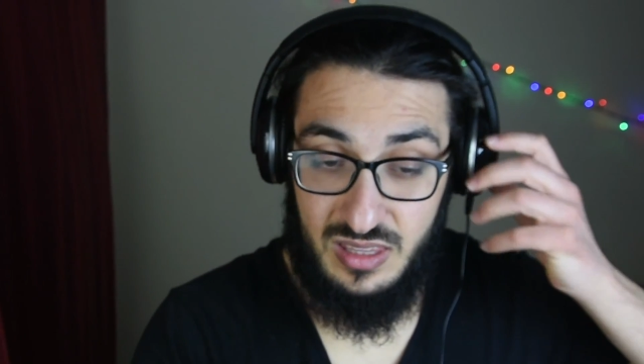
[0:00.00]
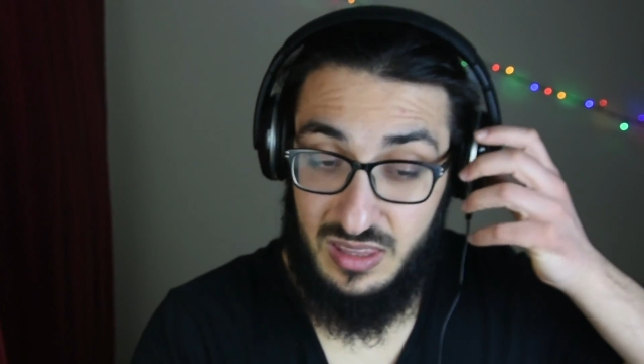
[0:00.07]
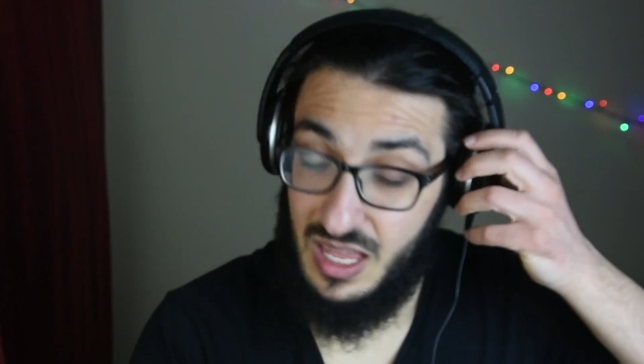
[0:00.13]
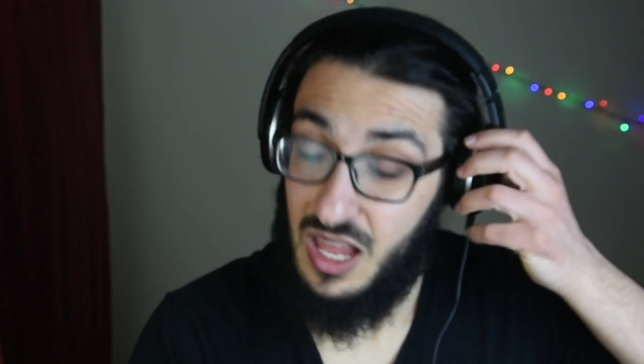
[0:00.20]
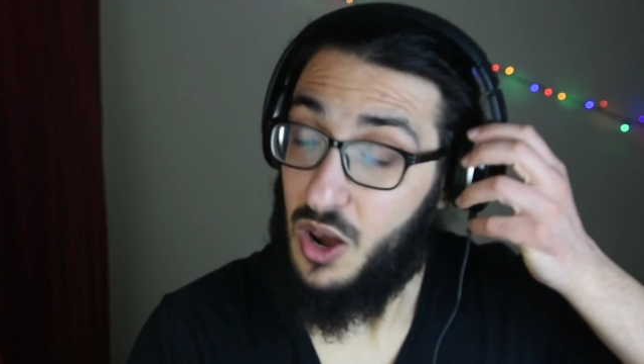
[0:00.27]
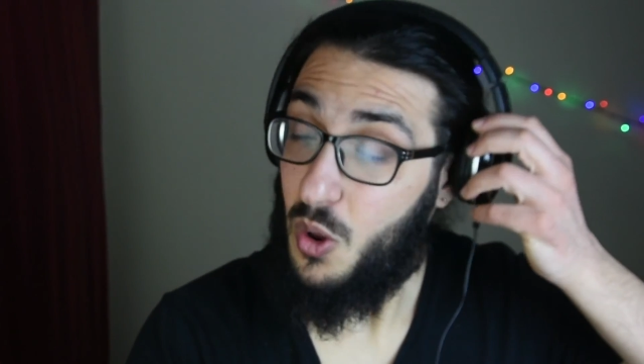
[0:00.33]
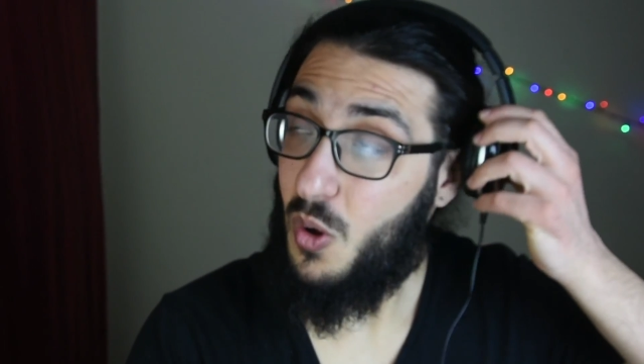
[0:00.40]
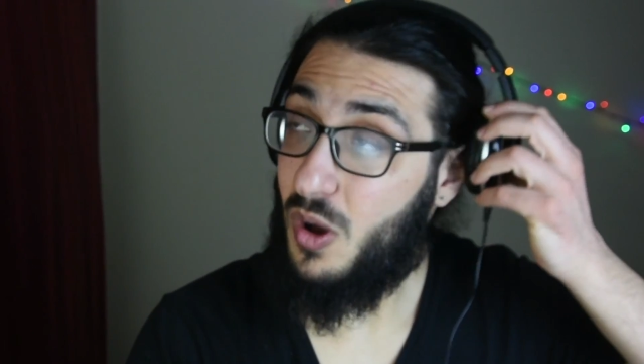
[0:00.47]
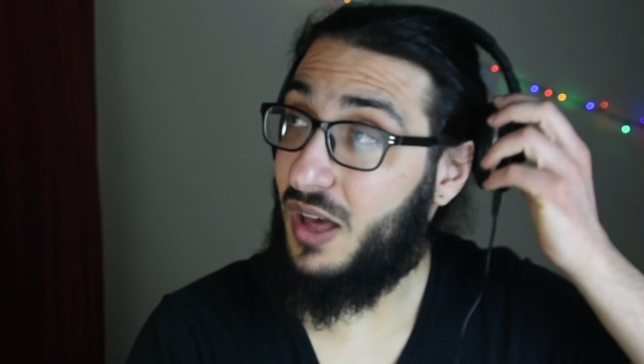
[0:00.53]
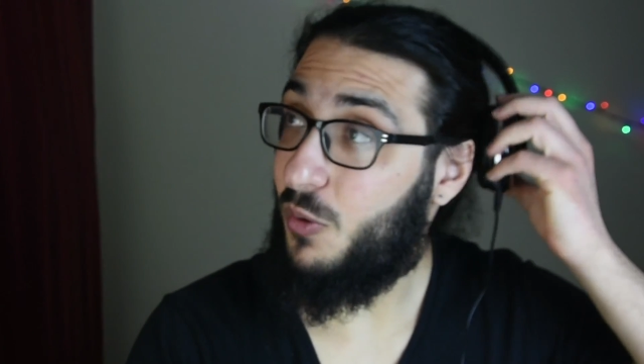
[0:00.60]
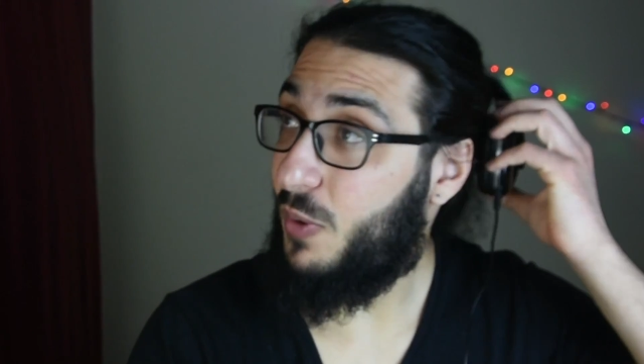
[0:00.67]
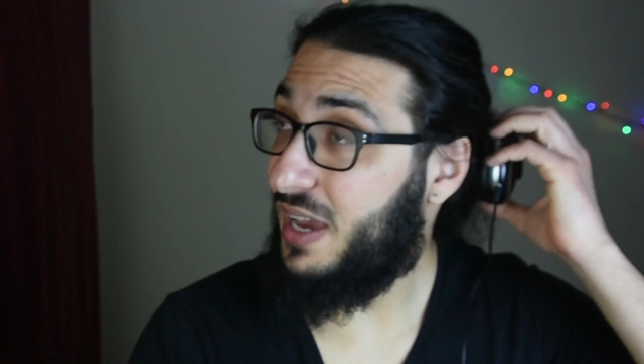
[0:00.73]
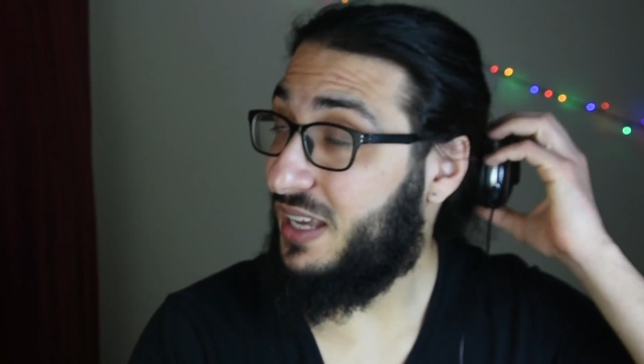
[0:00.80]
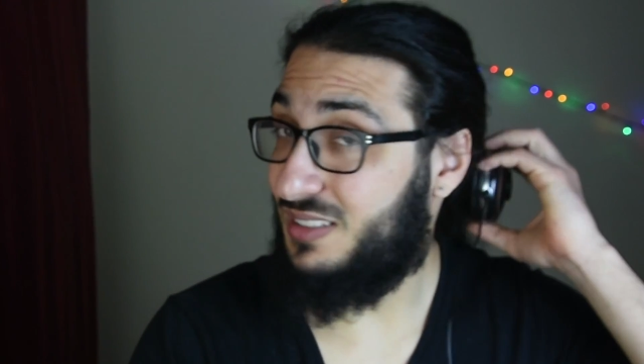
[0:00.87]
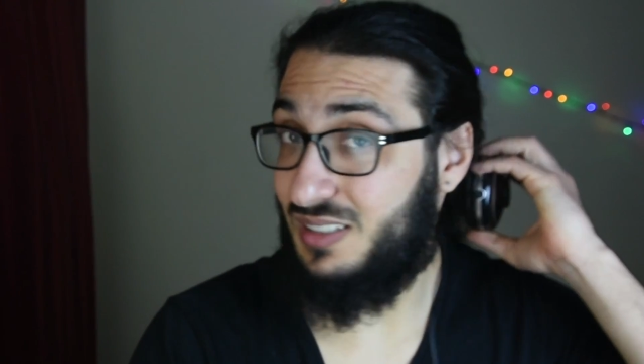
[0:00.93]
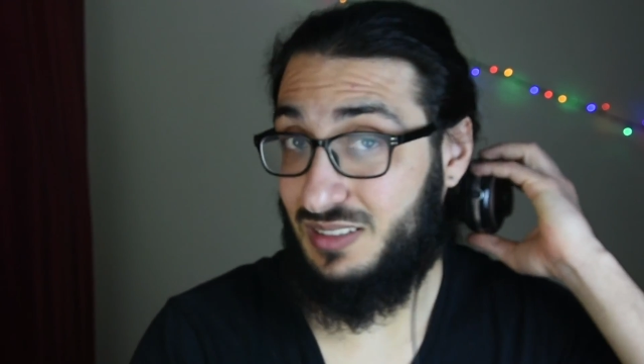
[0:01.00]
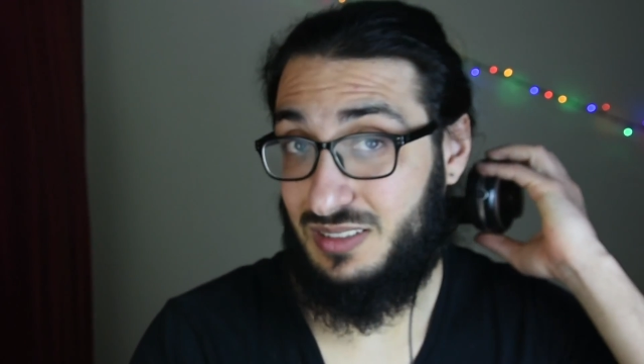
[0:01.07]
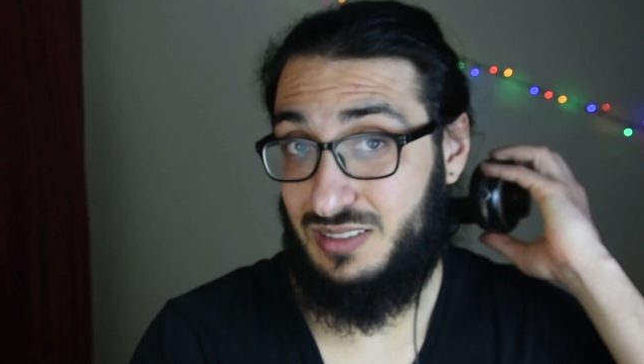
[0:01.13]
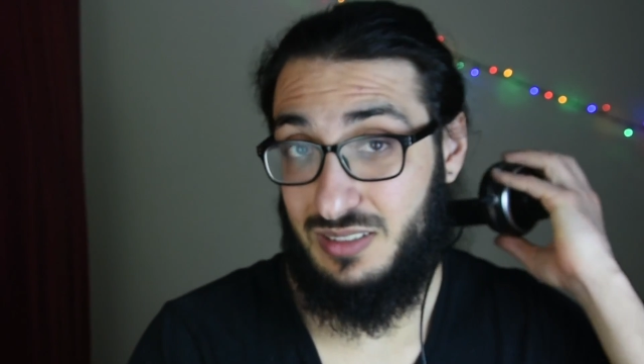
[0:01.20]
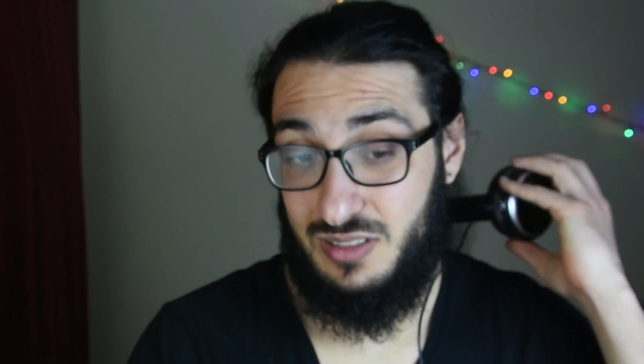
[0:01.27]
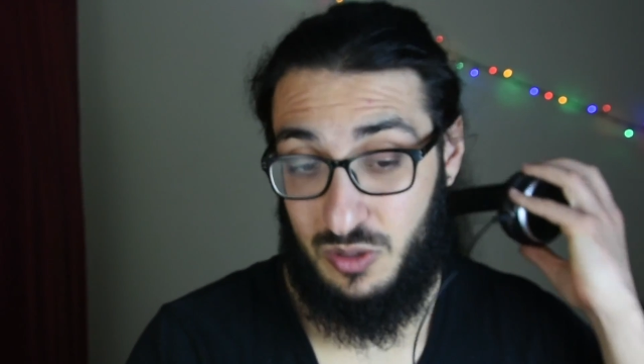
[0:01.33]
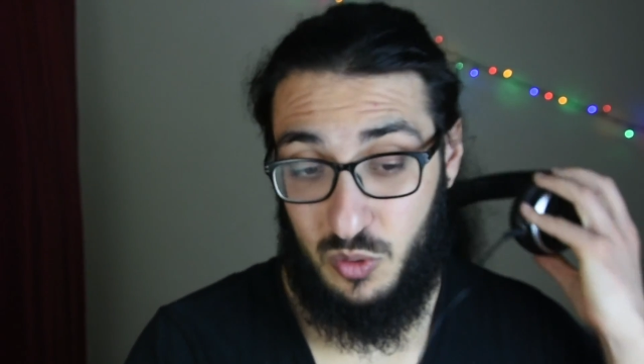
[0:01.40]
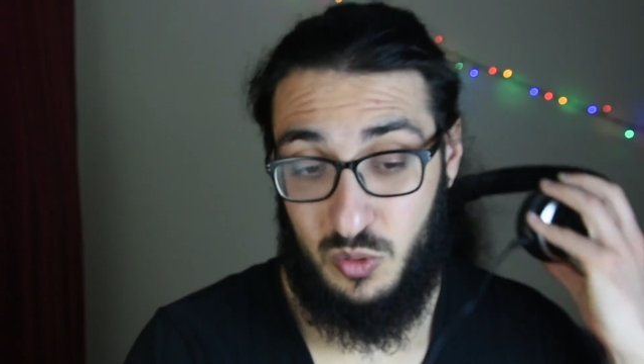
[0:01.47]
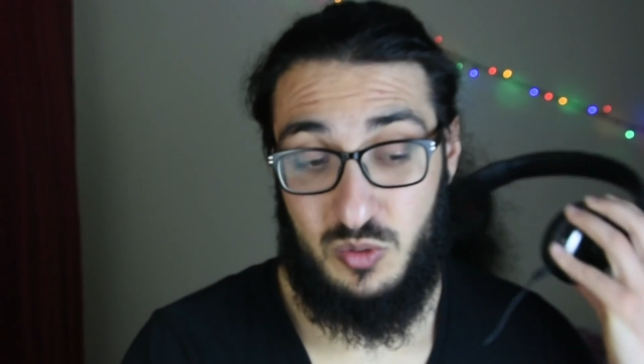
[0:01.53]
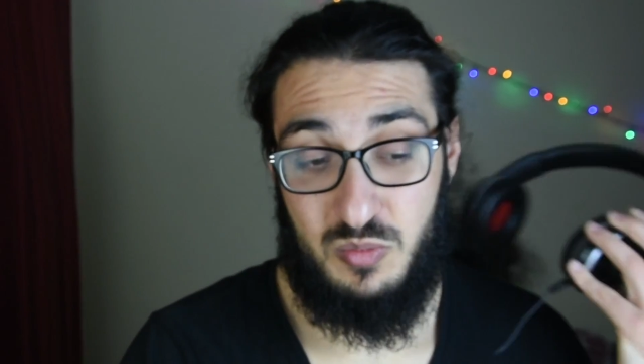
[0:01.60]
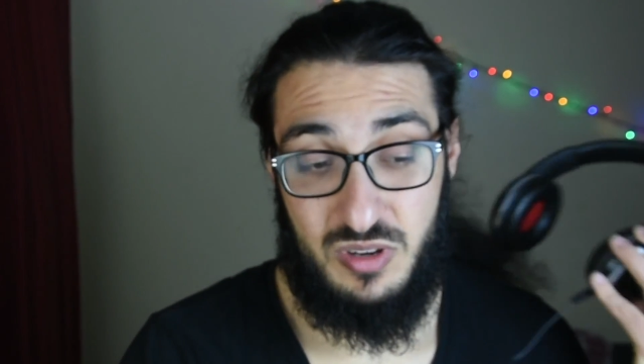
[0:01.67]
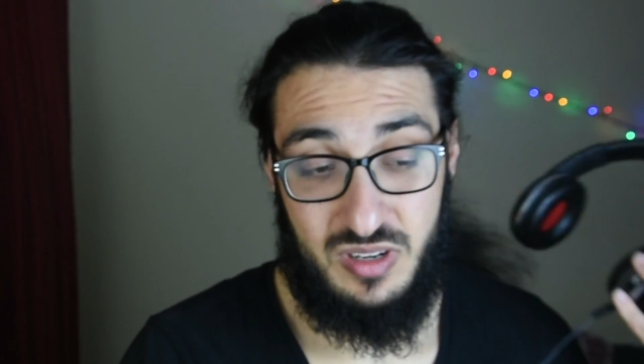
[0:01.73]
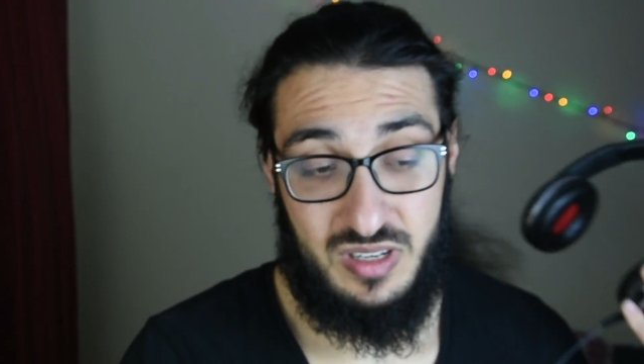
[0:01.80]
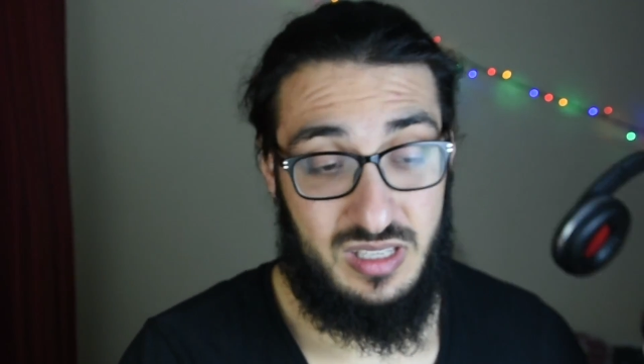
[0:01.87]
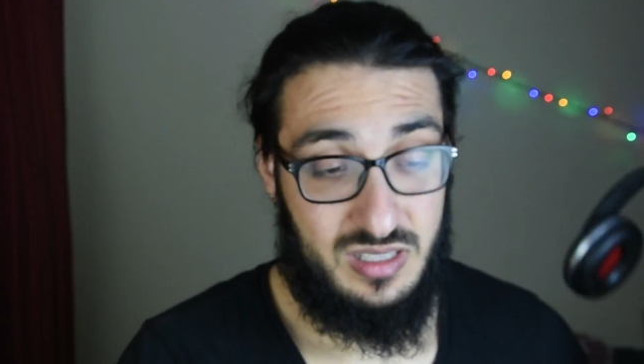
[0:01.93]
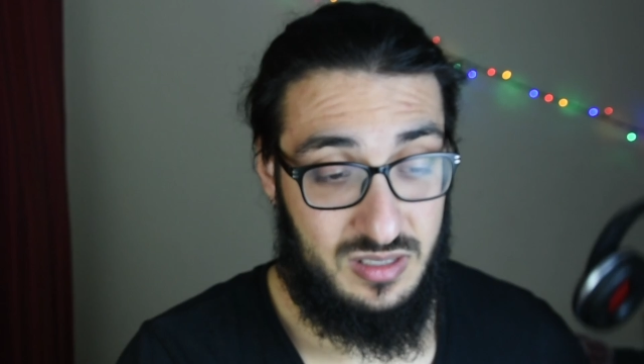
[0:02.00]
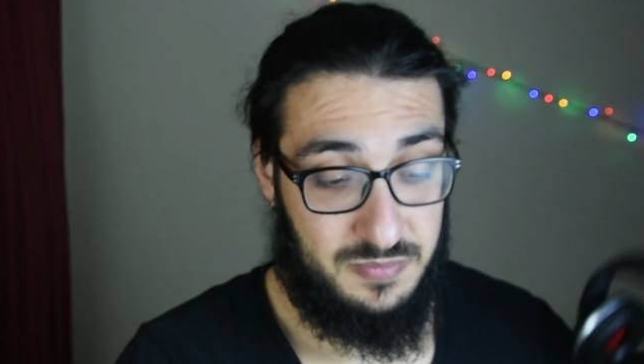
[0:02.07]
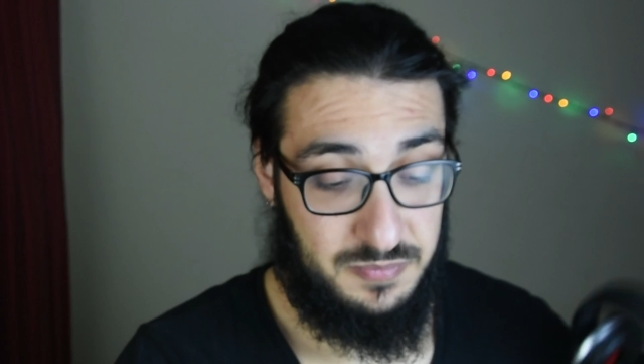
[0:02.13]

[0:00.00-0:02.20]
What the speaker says: the long-awaited Rosemary